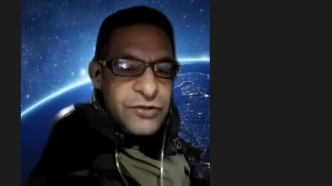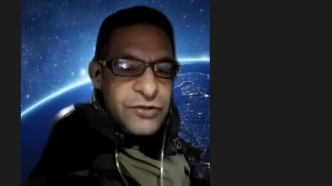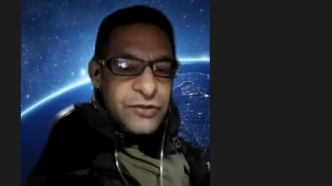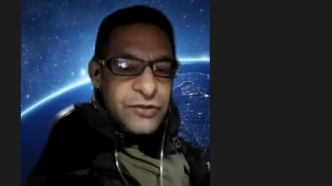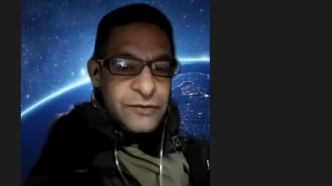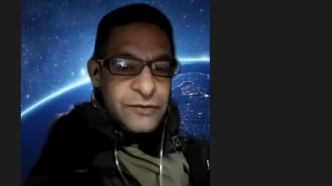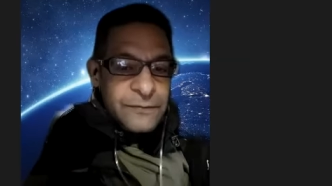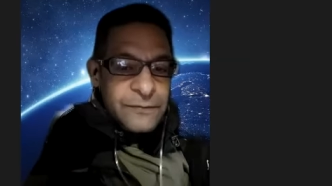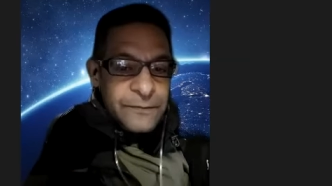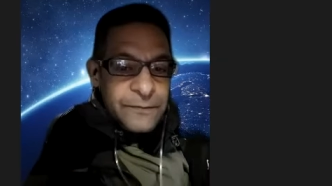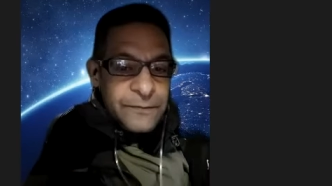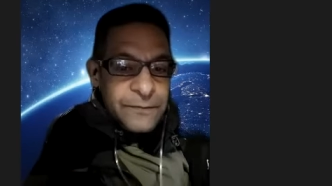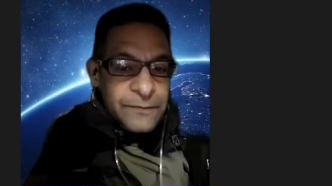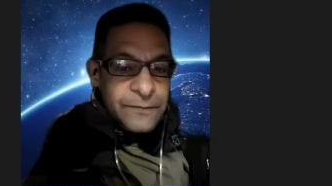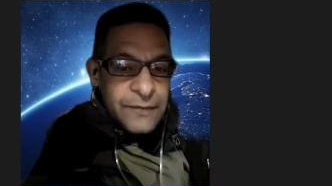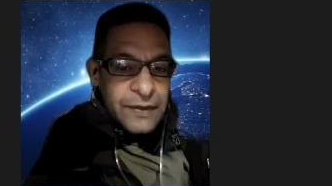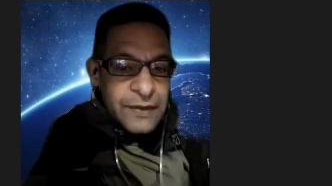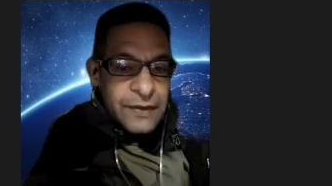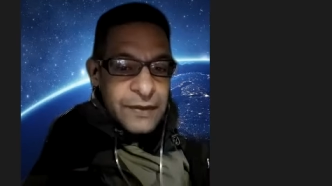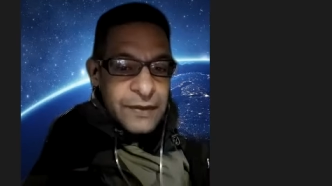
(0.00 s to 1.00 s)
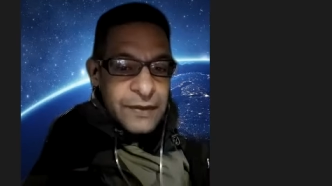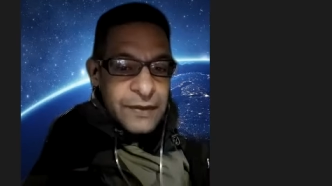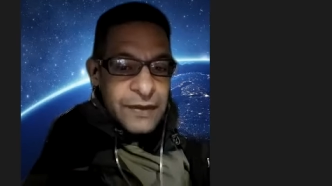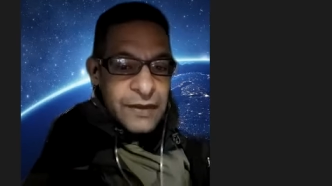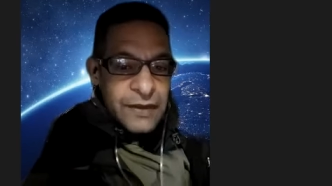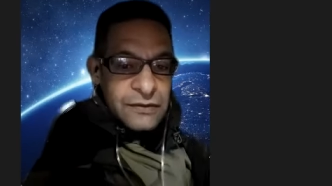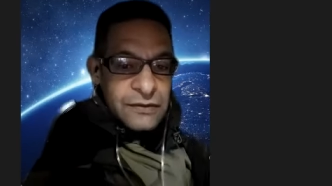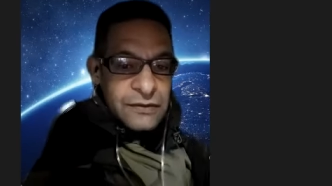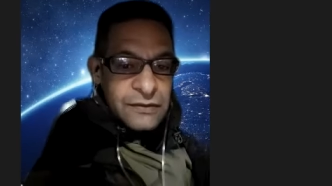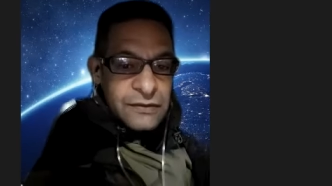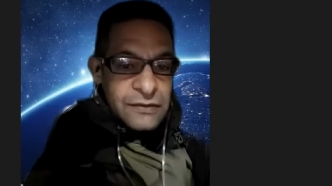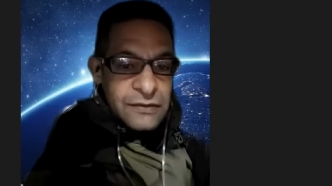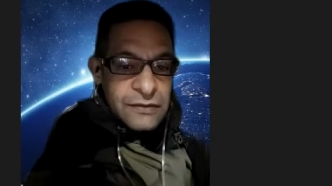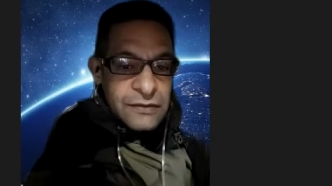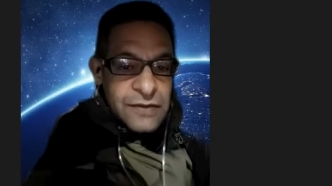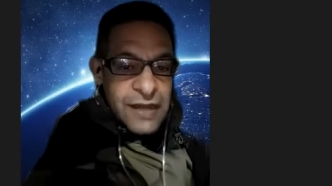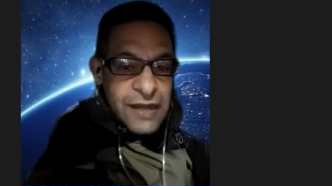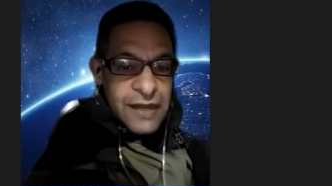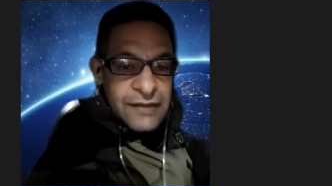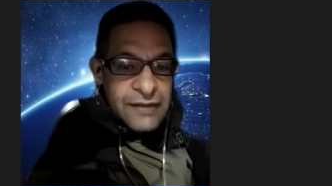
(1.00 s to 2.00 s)
We should. And
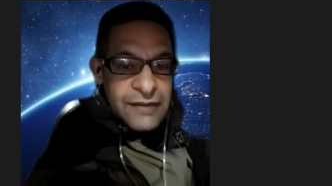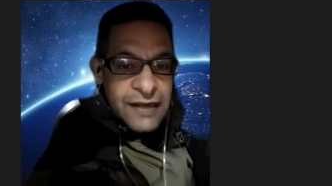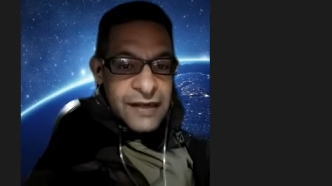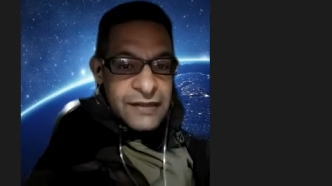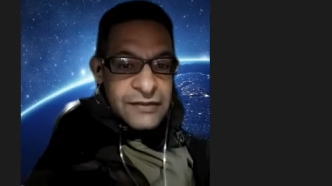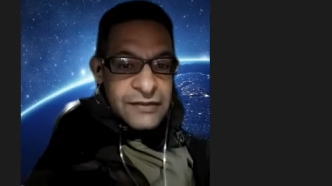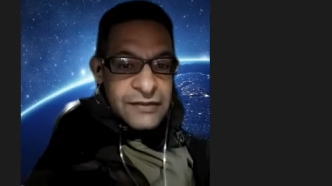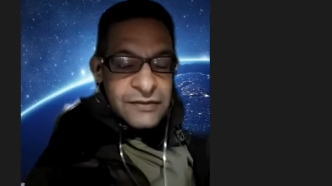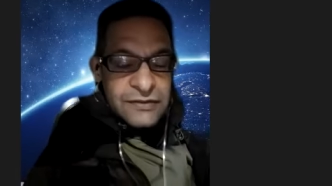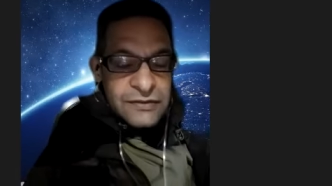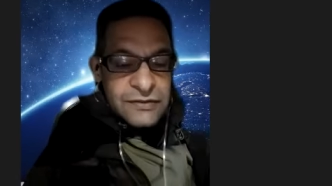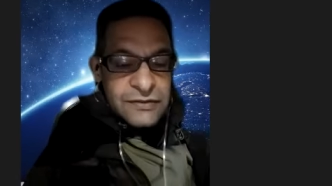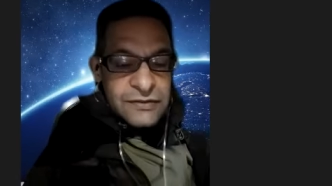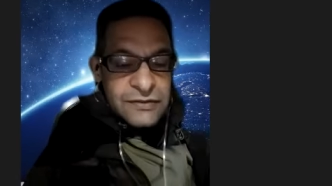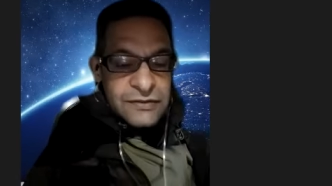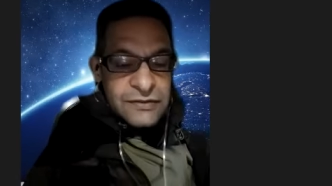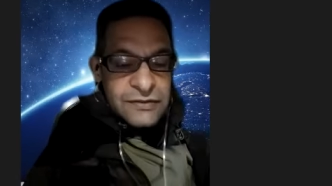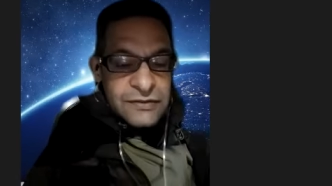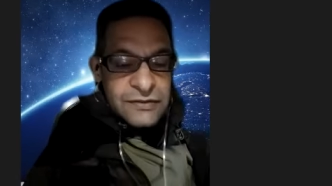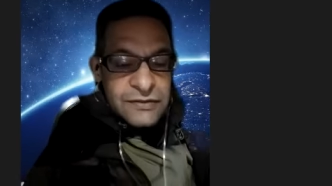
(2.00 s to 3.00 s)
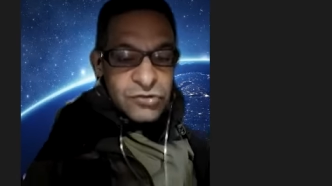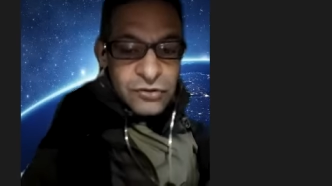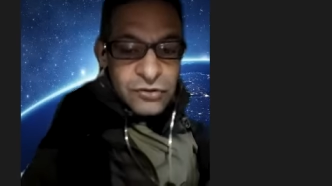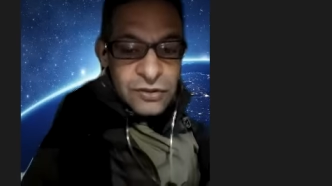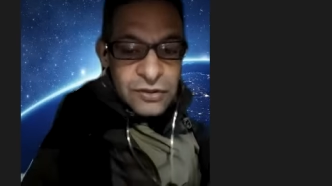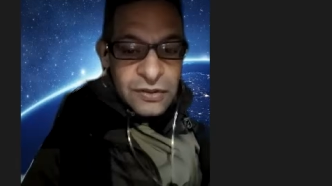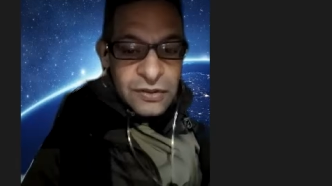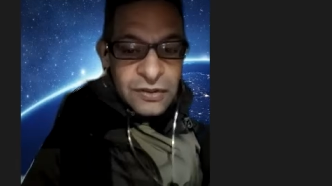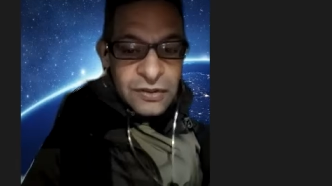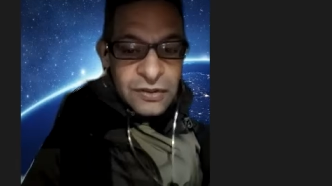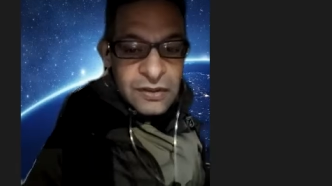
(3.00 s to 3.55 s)
that is the truth.